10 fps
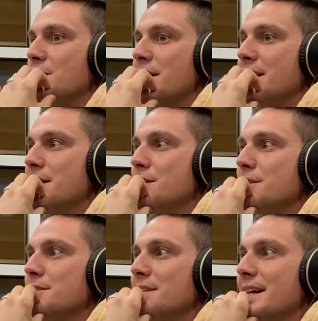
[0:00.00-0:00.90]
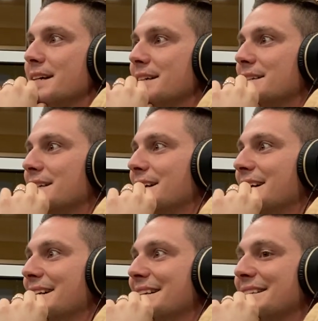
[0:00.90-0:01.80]
like here, and like
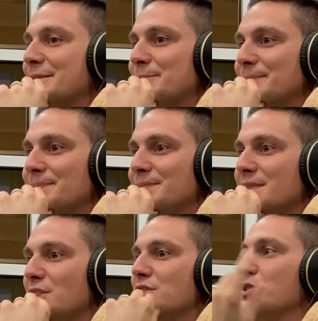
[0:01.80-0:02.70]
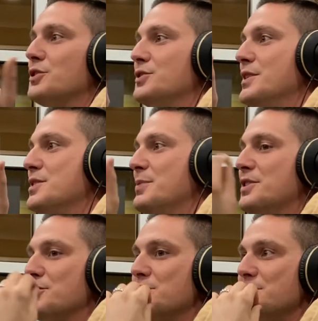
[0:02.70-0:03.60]
these beats
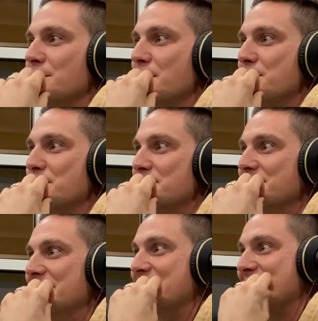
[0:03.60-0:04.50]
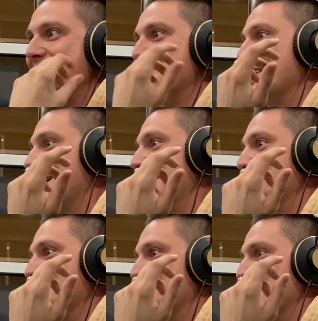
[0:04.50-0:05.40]
are too slow and stuff, like kind of
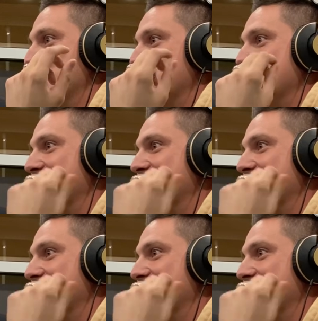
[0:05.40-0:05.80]
like roasting me.